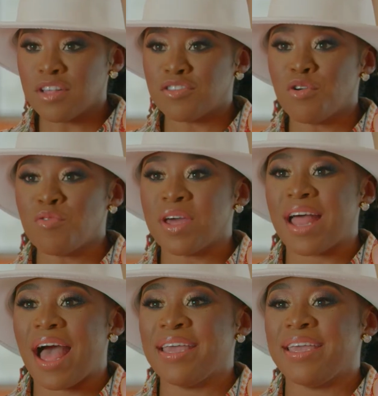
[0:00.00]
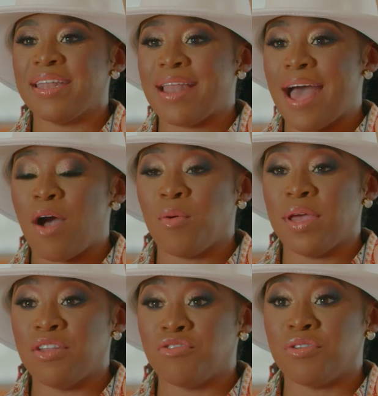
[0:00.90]
so that I can now
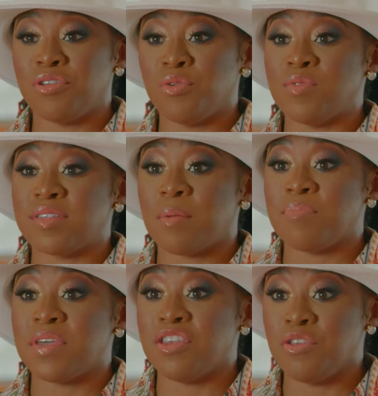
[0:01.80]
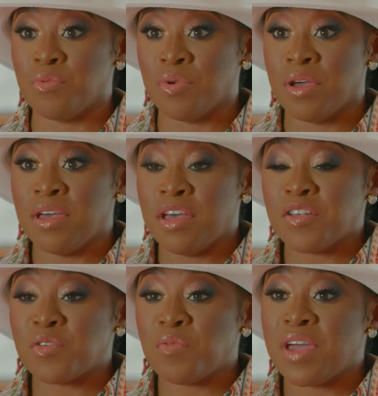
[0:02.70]
introduce something new.
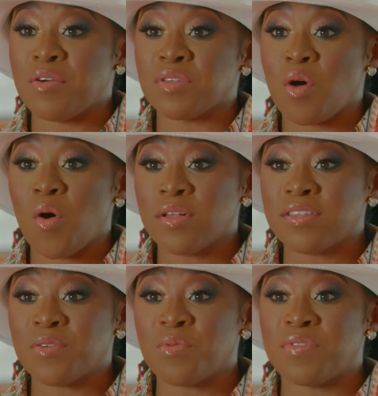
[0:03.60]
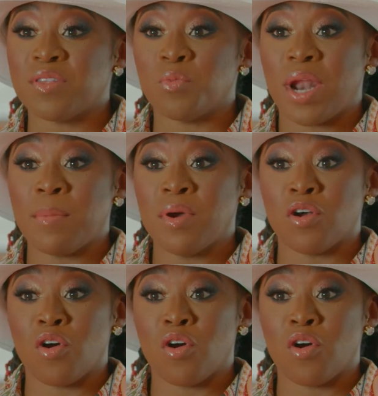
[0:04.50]
So there is also this, what I'm gonna